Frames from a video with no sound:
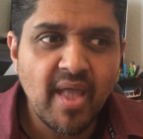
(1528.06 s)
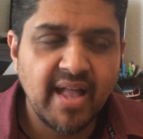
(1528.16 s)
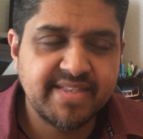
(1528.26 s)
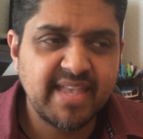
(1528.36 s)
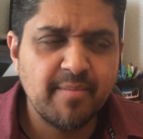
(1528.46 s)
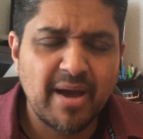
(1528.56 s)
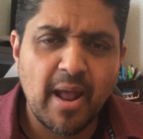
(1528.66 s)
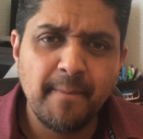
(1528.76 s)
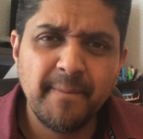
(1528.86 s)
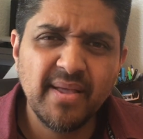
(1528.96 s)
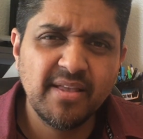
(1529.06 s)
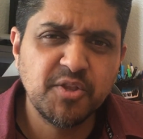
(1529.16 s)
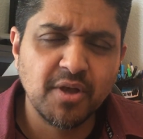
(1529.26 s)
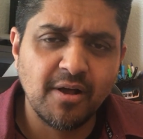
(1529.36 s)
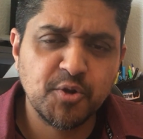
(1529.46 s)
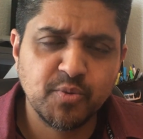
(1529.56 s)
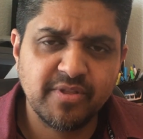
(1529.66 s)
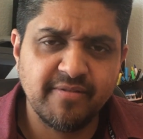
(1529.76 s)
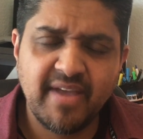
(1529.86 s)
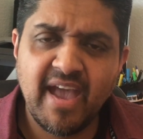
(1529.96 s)
I'd say, about $1 million
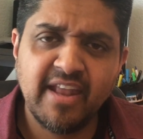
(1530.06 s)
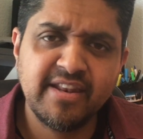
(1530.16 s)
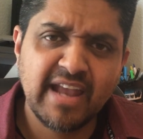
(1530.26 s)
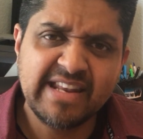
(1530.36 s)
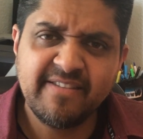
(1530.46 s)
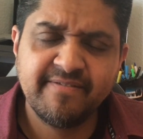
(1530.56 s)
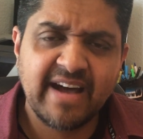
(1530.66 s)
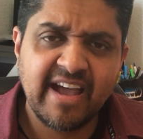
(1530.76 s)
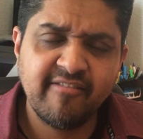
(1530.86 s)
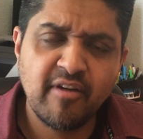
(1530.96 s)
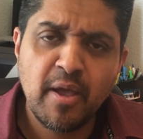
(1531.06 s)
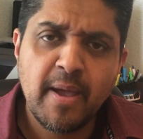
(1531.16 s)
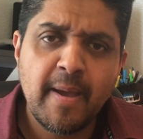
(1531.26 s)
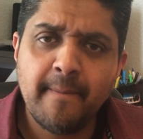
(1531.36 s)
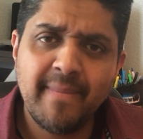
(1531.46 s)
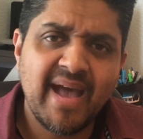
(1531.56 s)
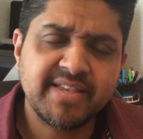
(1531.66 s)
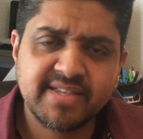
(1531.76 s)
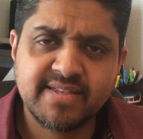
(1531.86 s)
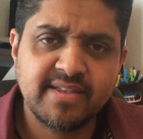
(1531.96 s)
worth of N95
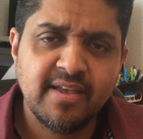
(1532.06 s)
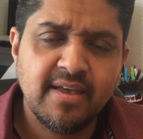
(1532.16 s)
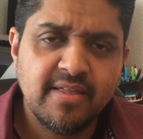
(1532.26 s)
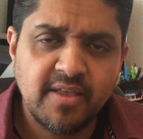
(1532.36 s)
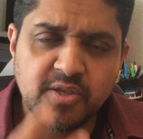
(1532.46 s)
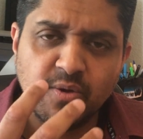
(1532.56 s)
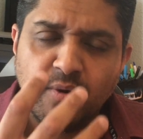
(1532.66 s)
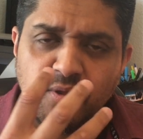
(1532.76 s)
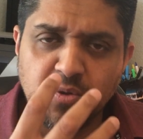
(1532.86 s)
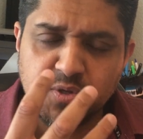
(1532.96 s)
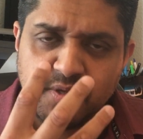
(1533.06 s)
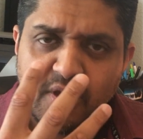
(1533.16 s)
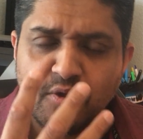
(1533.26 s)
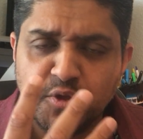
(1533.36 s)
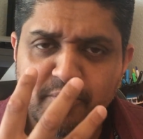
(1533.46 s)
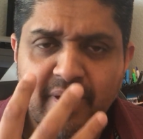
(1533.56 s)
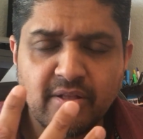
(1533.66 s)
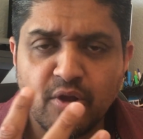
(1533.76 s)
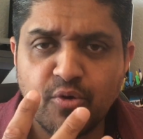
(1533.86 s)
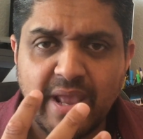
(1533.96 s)
masks. These are one of those, those
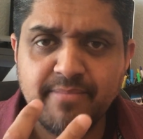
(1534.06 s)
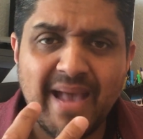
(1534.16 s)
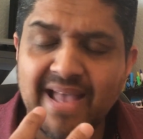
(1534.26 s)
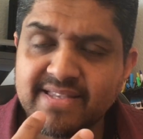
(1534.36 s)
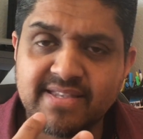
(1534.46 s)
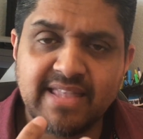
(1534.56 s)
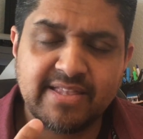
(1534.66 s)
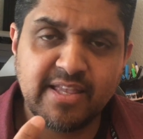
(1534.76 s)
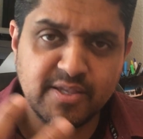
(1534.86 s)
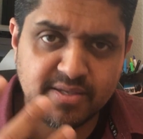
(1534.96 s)
medical grade masks that